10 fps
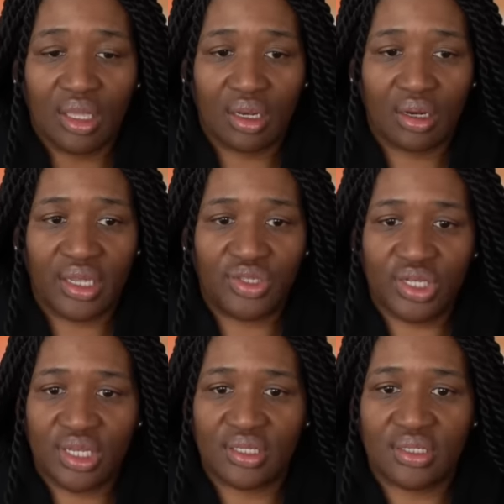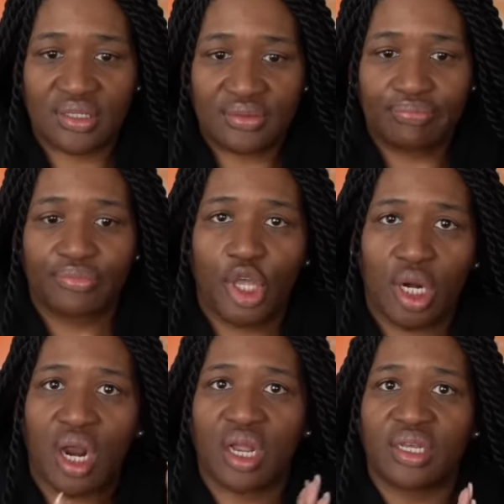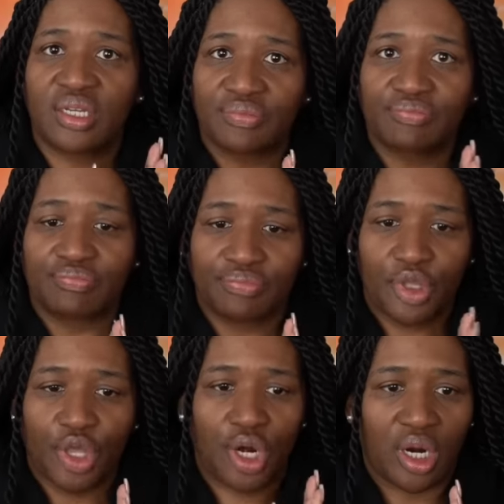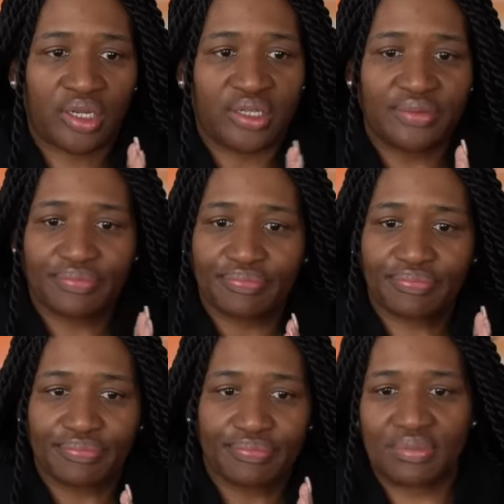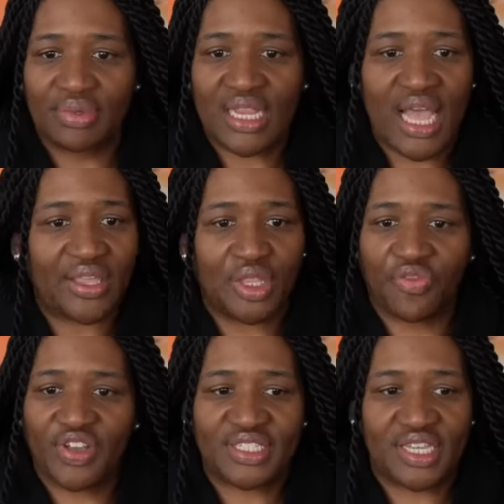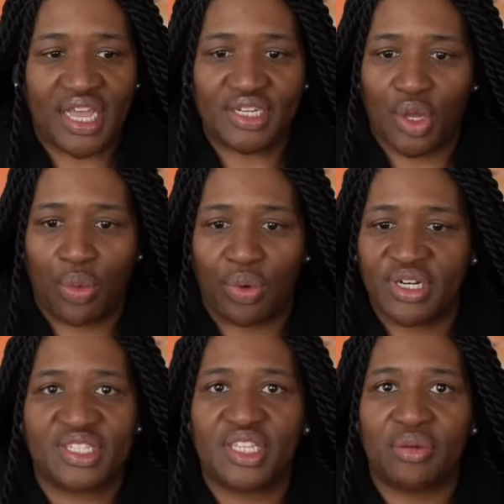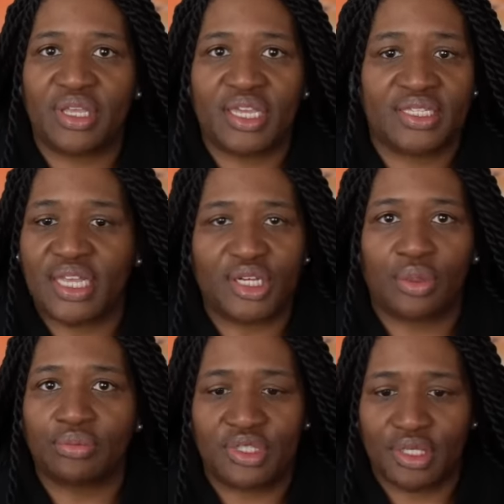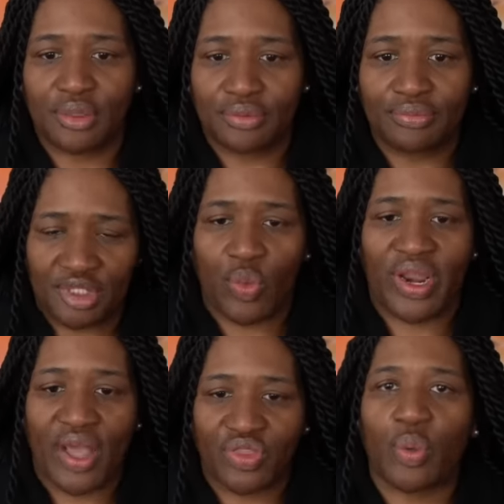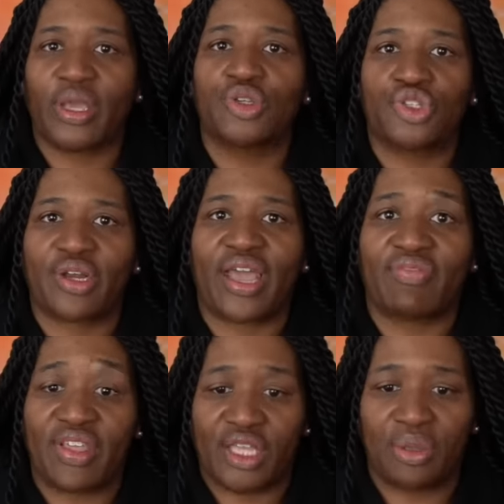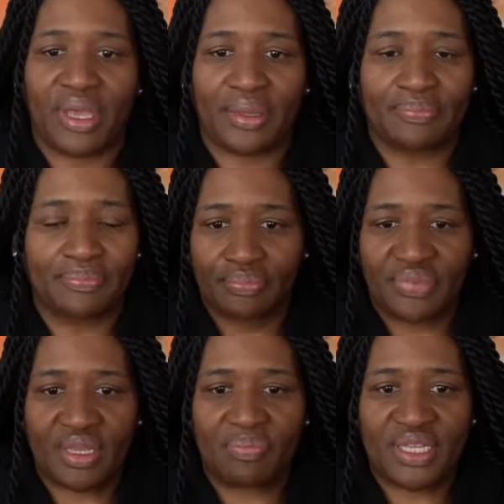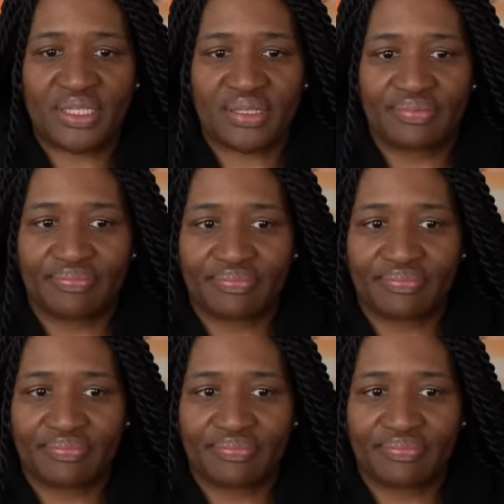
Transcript: All right, Jadis. Good arc. Good arc. Be lying, though, if I said I don't want to see you again, because I don't. So you went out the way you should have. Thank you, ma'am. Be at peace.